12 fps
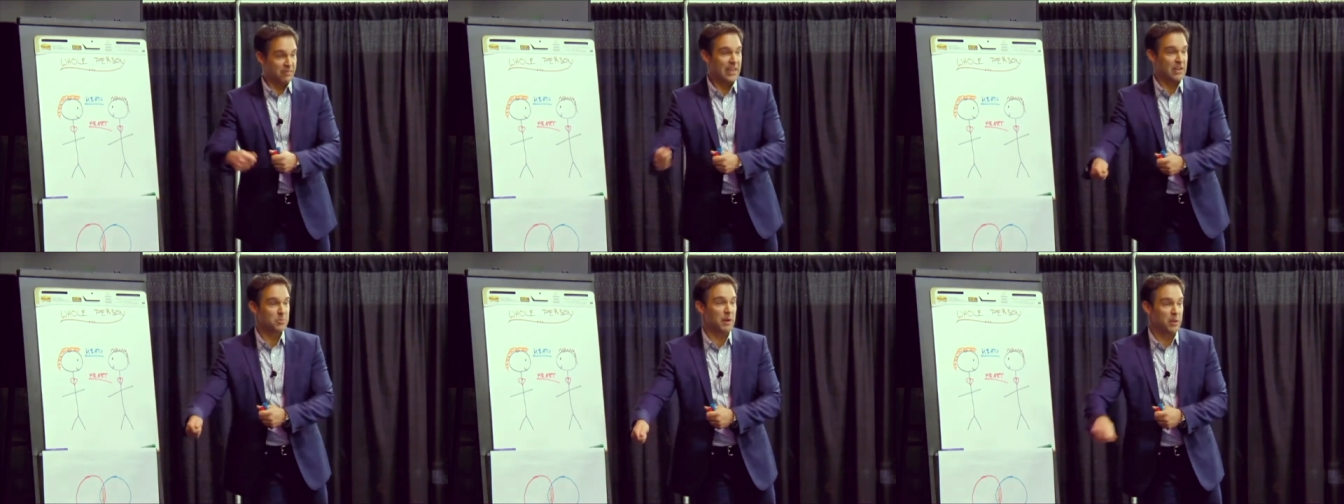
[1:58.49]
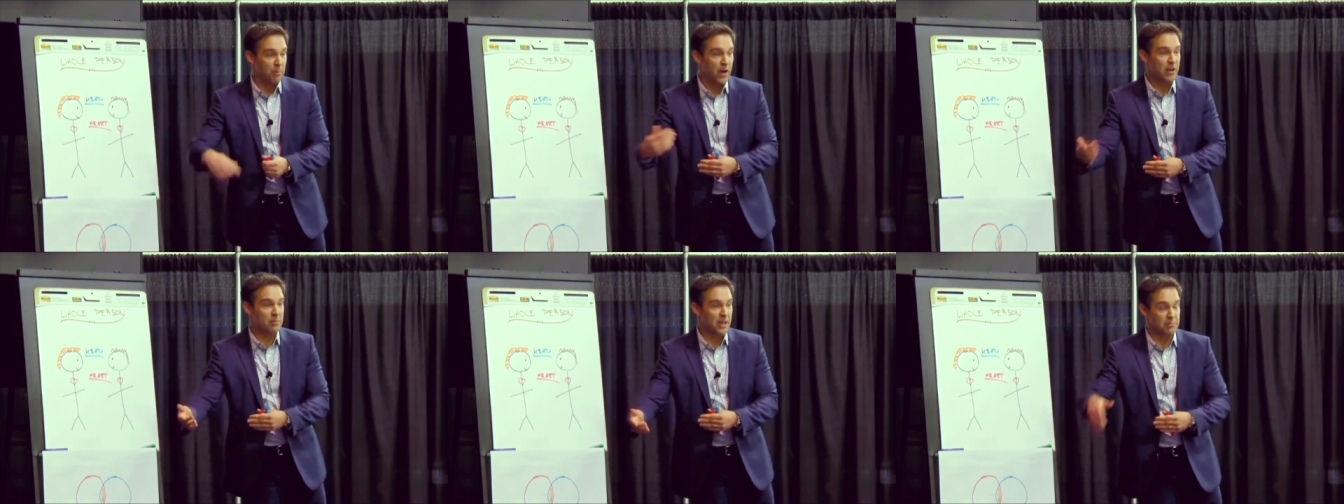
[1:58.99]
cares about the
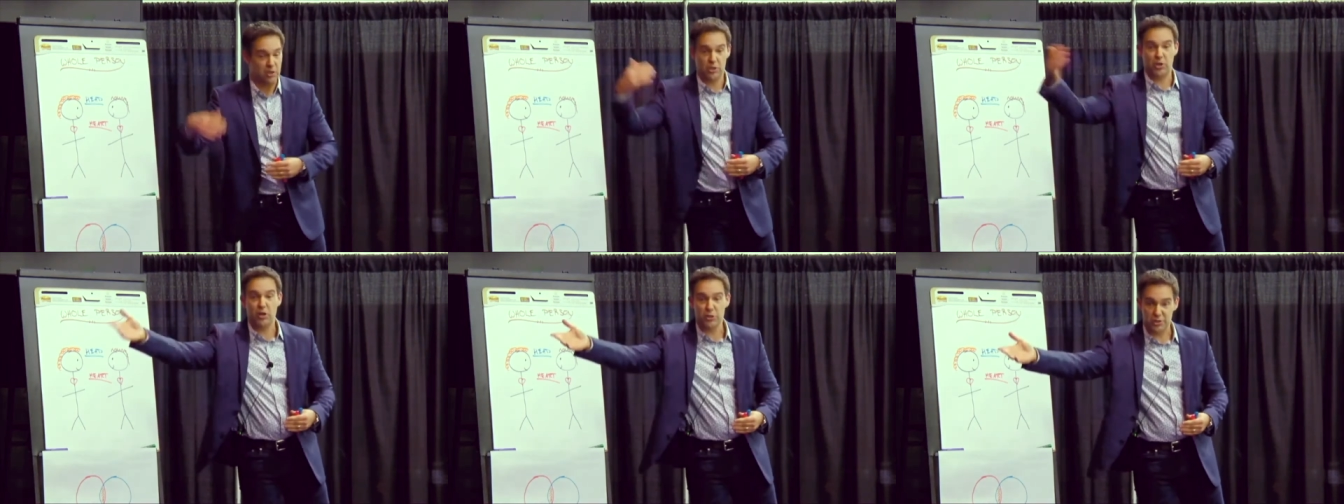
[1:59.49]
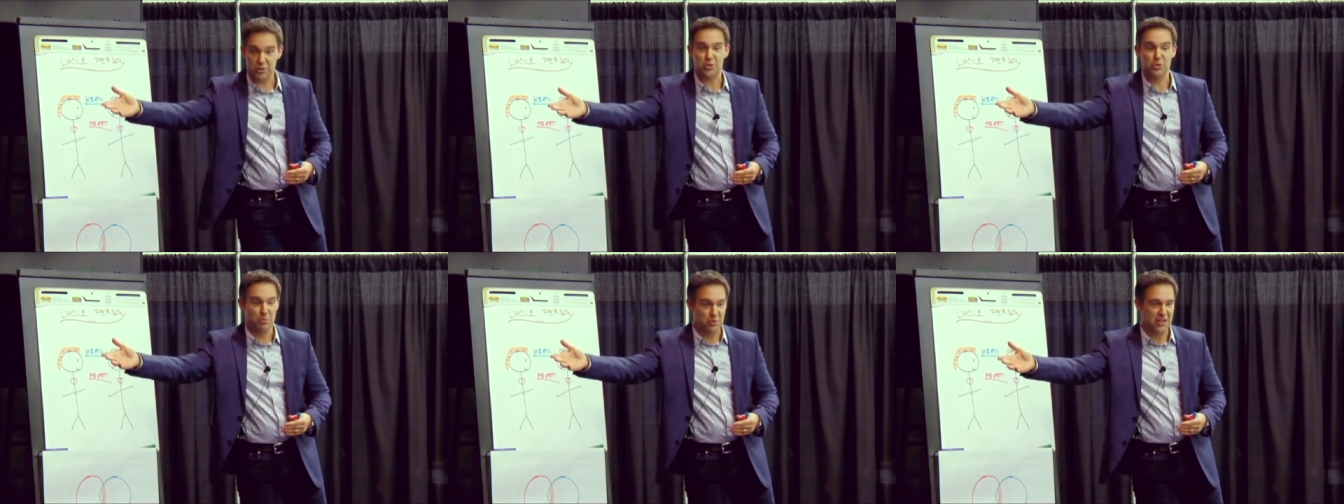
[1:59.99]
bottom line, because
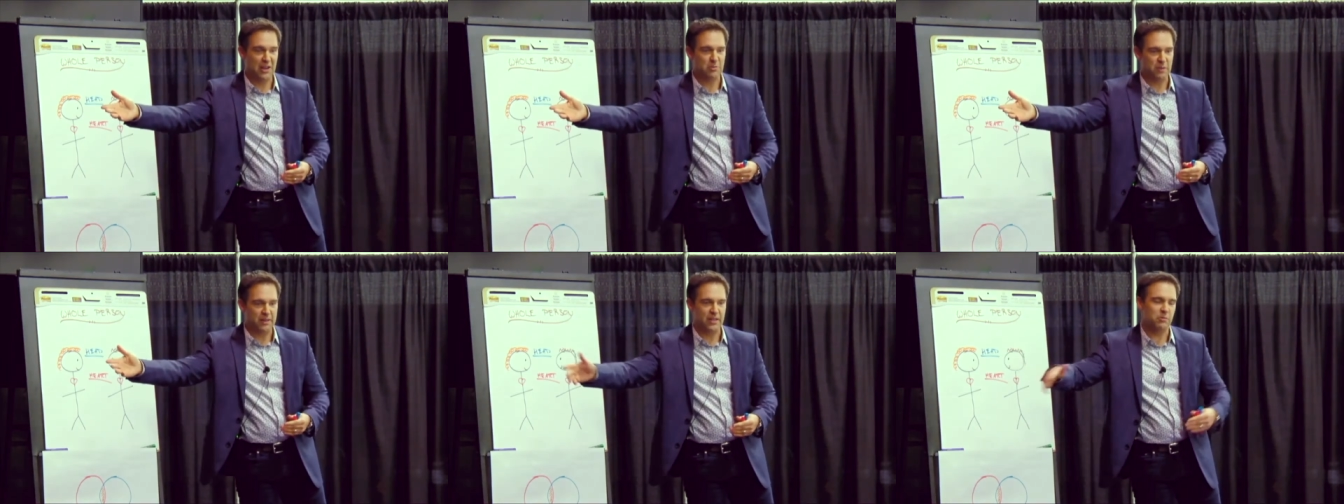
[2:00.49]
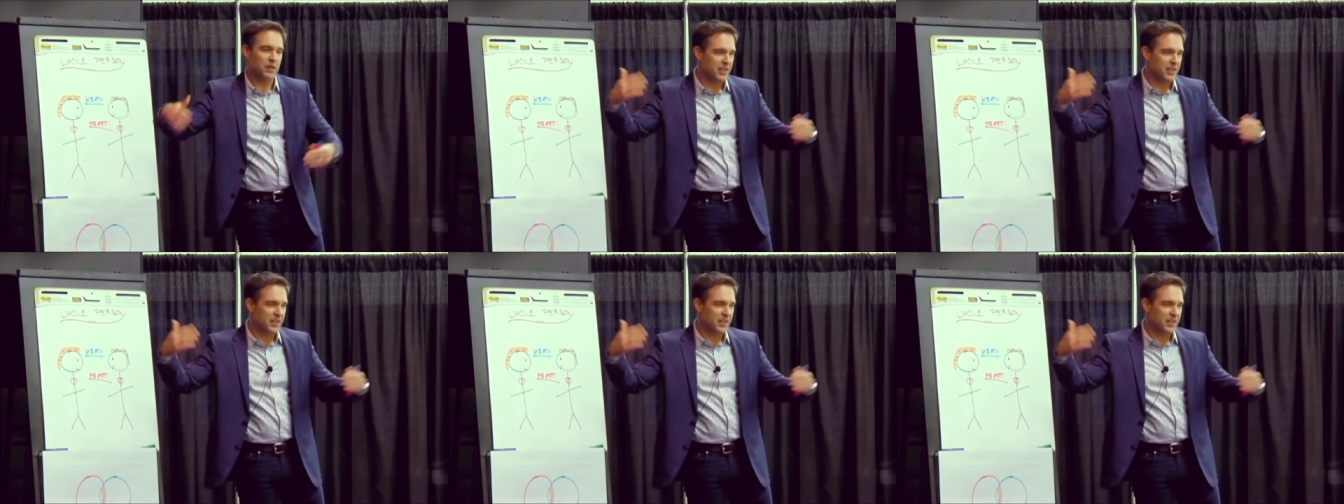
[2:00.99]
consumers care about that.